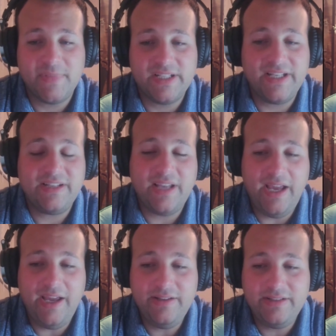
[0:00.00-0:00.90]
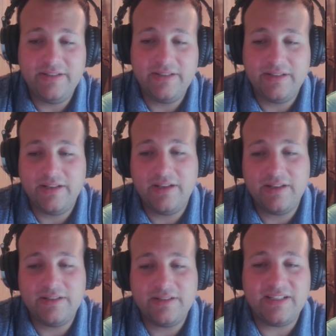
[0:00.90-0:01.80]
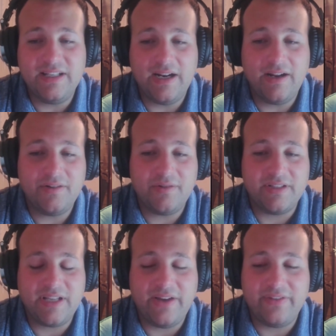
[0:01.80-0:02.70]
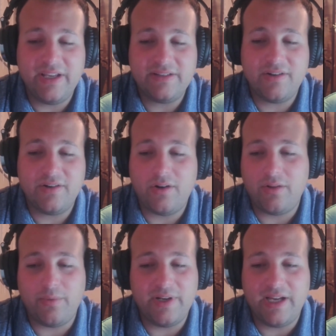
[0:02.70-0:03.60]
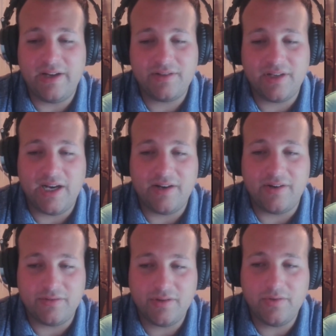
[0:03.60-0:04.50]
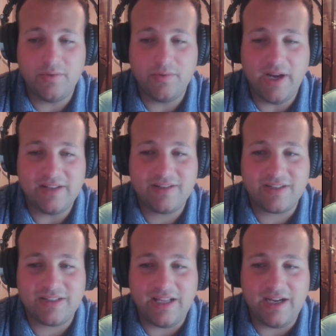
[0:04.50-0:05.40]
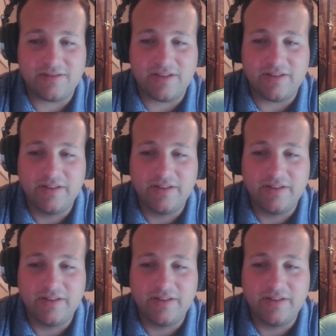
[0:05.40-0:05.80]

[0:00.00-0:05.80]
six Ks, sixty nine hundred is Kevin Kisner, all the way down to God knows who at six thousand.